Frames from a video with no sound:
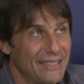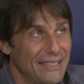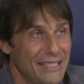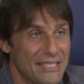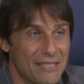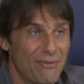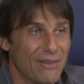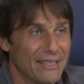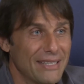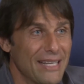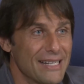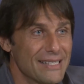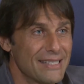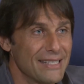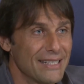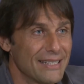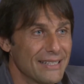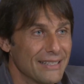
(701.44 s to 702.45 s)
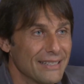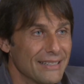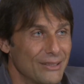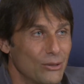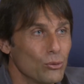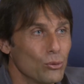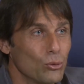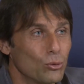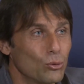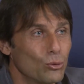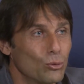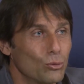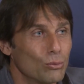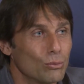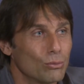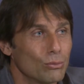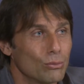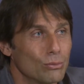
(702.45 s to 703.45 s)
it's fantastic to
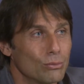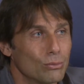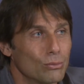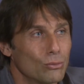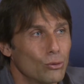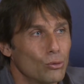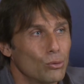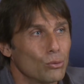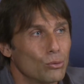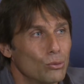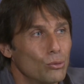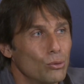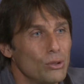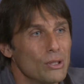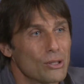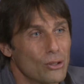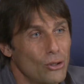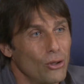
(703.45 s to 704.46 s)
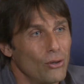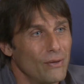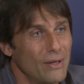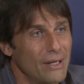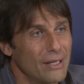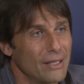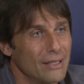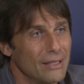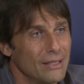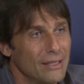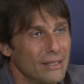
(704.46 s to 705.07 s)
discover